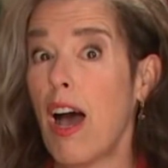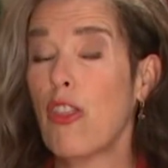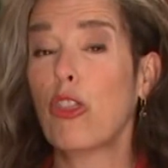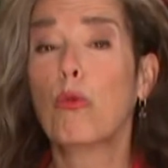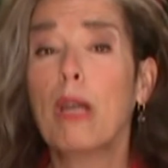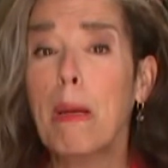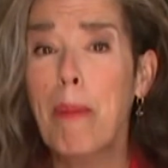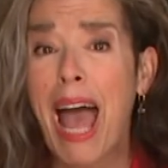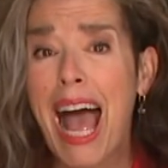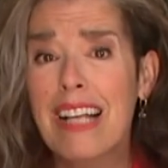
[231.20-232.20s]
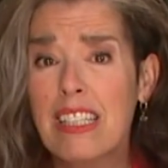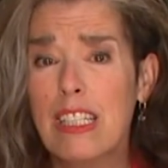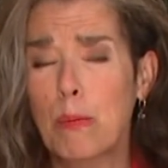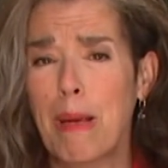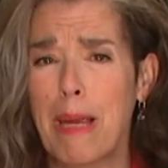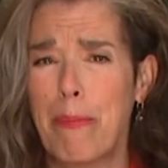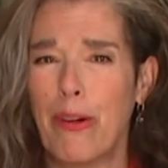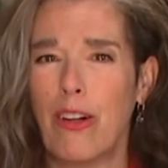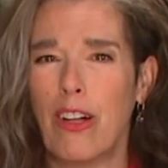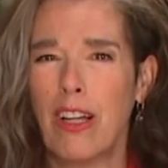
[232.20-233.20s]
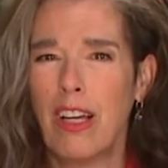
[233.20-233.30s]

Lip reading: 3 passes, people.